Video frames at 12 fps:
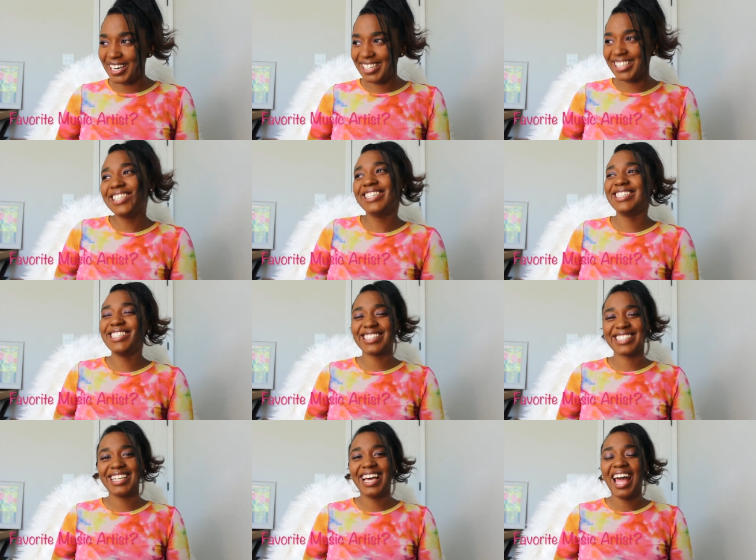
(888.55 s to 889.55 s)
artists,
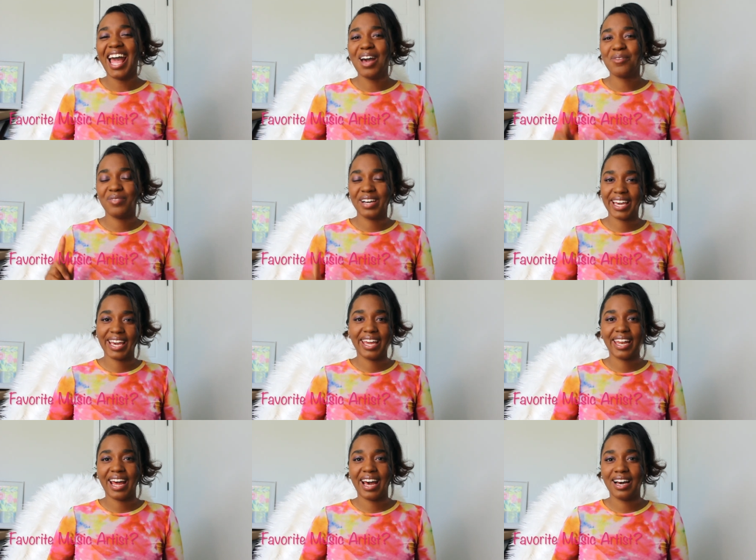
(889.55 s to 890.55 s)

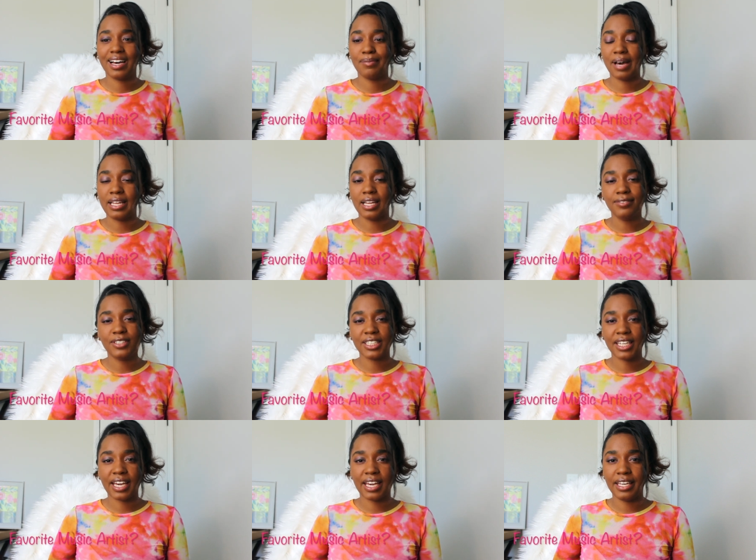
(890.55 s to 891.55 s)
but um, I love
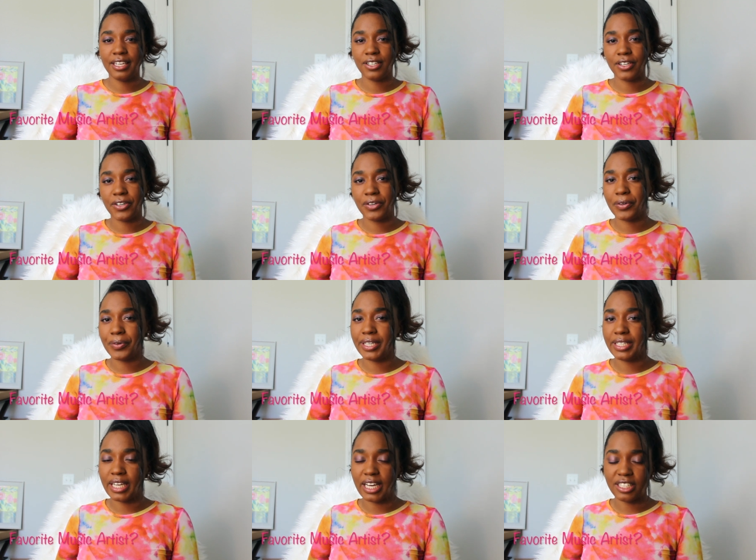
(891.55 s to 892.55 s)
Jhené Aiko,
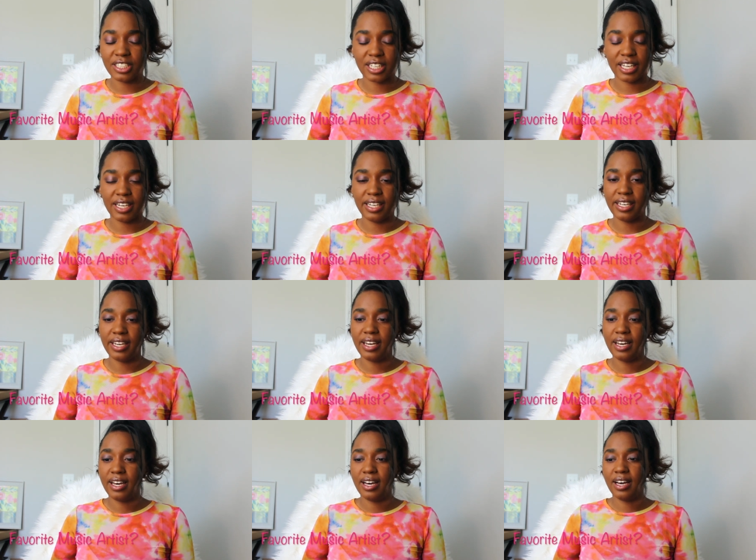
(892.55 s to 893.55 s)
Queen Naija,
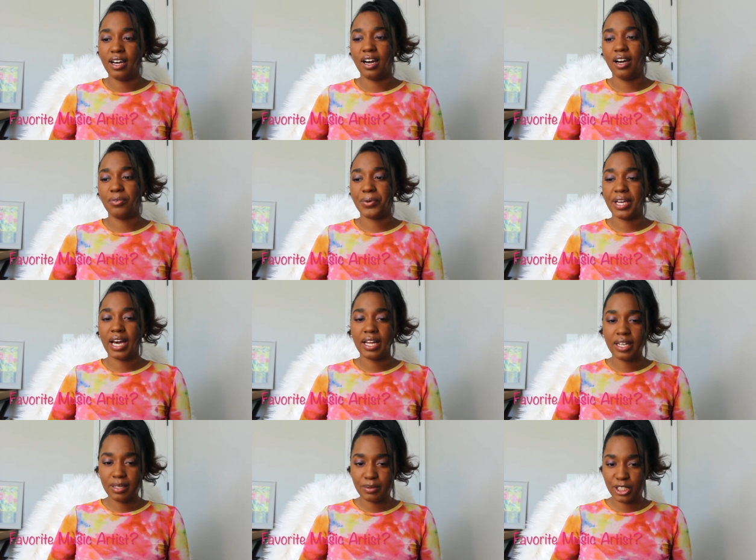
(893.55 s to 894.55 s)
uh,
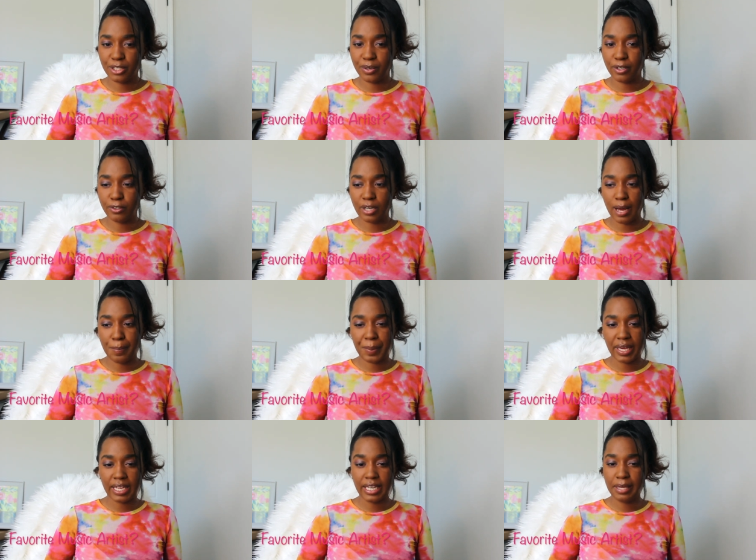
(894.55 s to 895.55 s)
Rihanna, but she won't
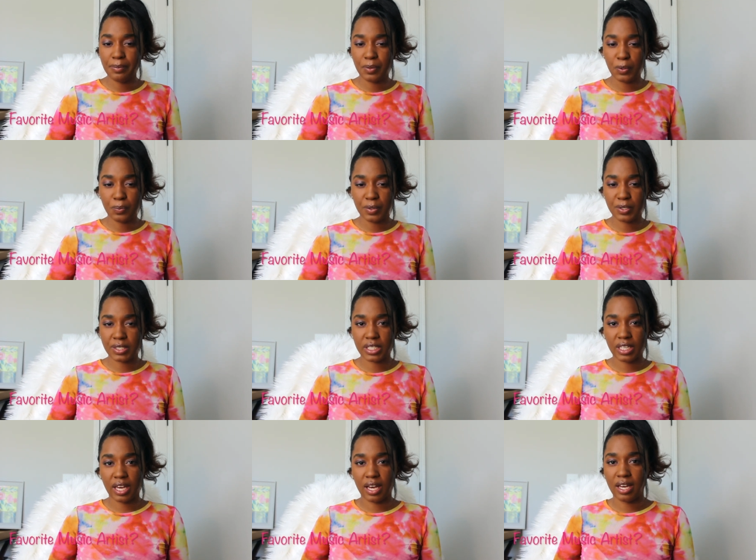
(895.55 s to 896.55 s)
drop any new
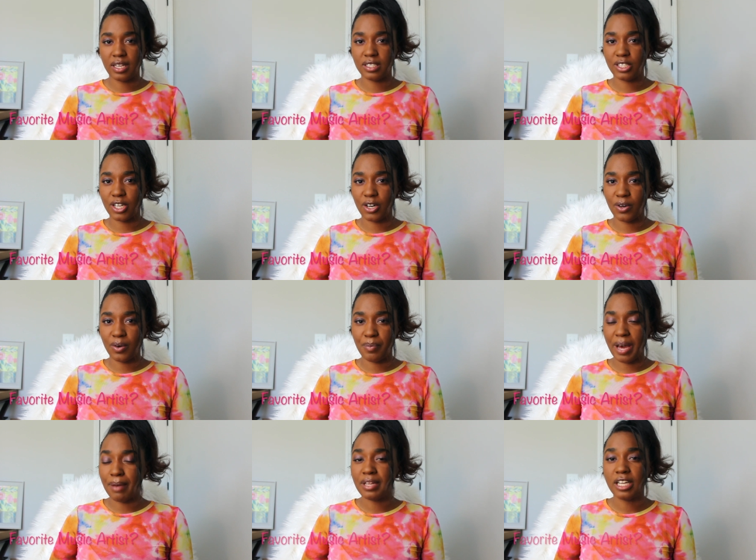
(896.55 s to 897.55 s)
music yet. So,
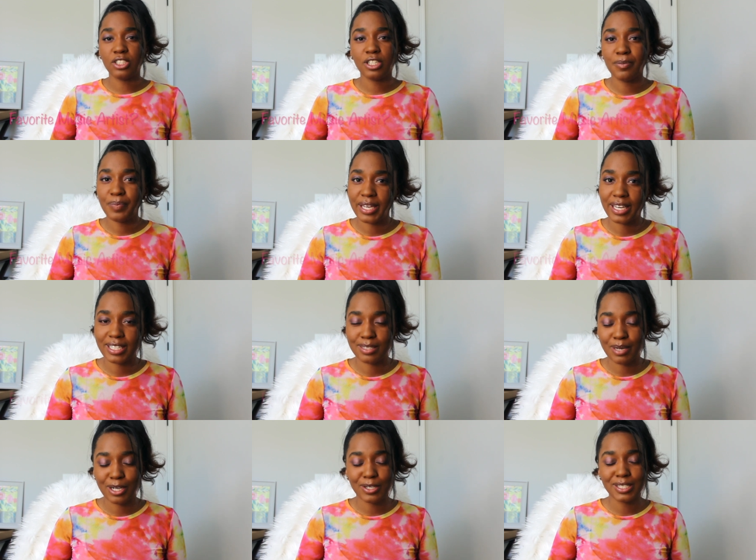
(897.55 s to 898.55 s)
but I'm not tripping
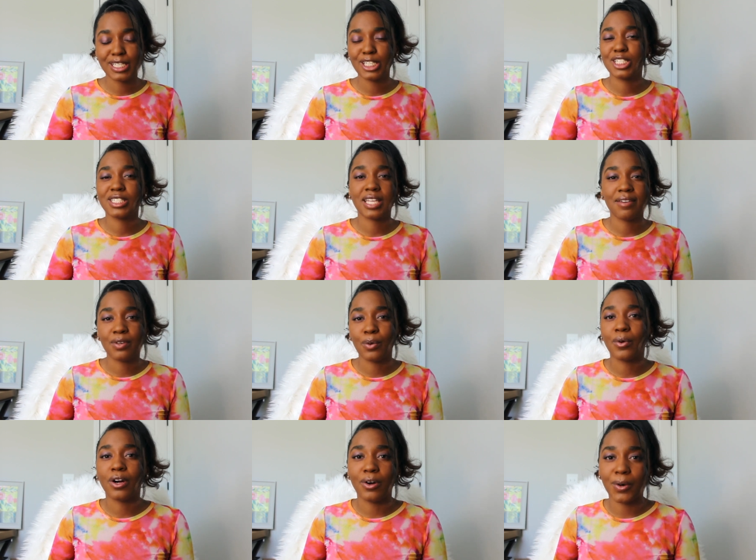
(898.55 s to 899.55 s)
because my girl says she's saving
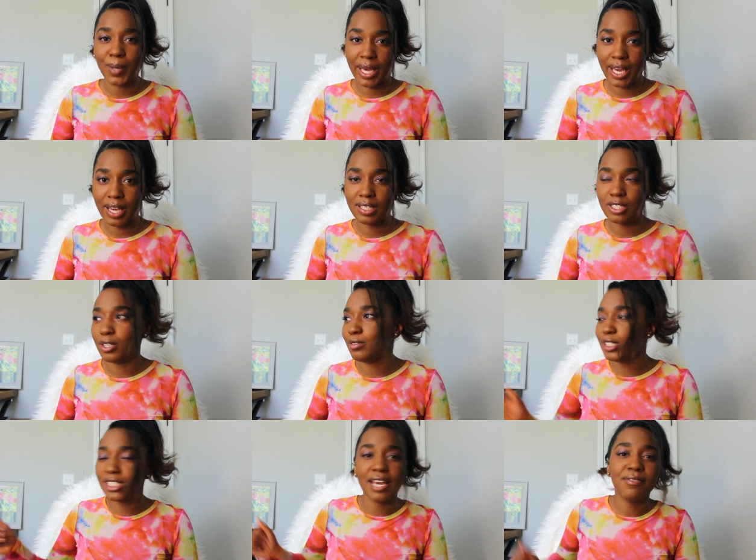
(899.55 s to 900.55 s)
the world, okay? So
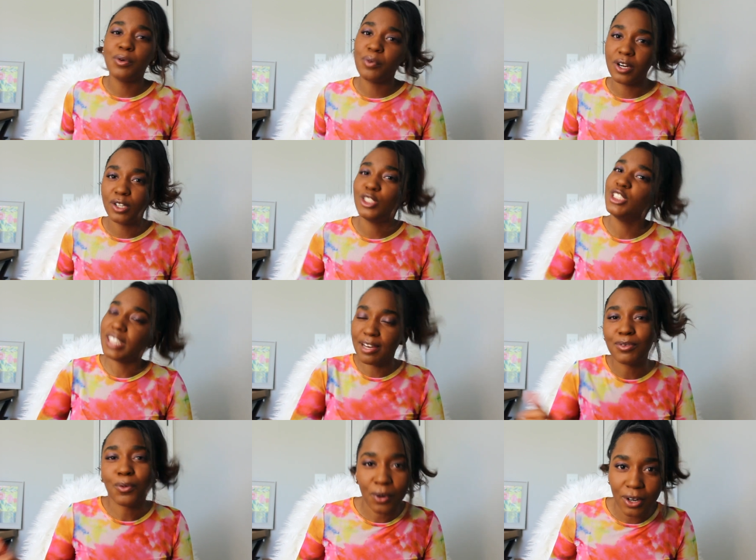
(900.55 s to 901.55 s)
if she's saving the world, she's
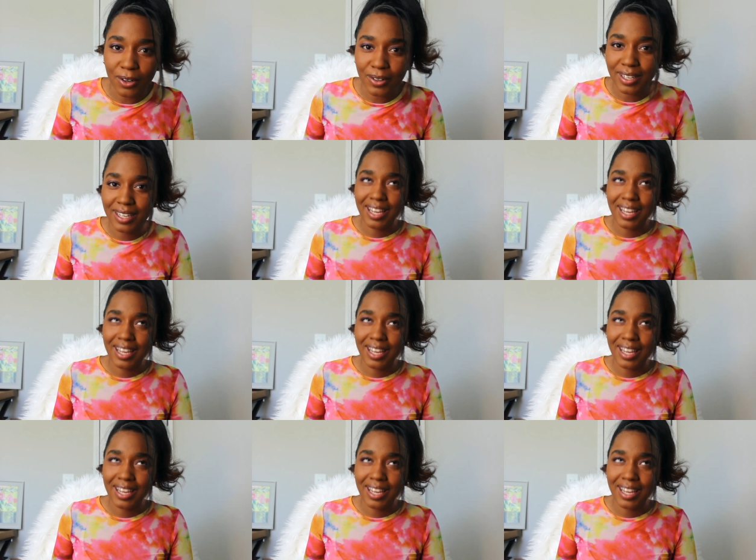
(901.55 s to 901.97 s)
saving the world.